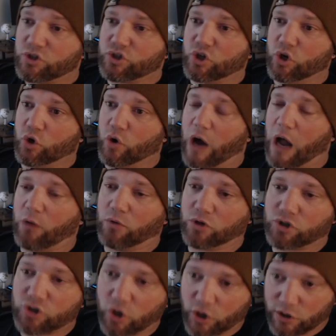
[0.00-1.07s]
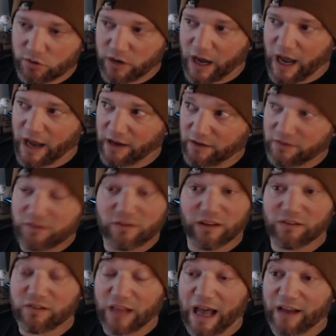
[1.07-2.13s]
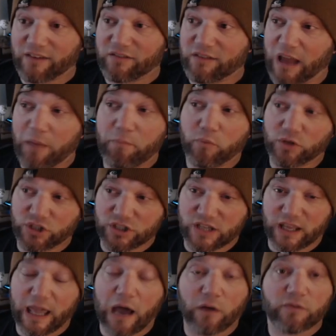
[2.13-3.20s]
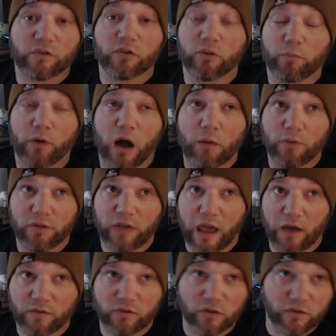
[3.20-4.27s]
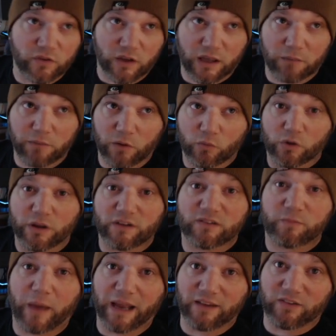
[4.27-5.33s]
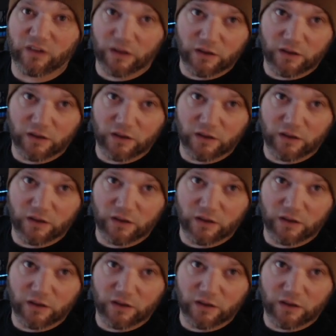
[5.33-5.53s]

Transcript: So I will show you guys the last step, which is the council. The problem with council is it can be really spicy.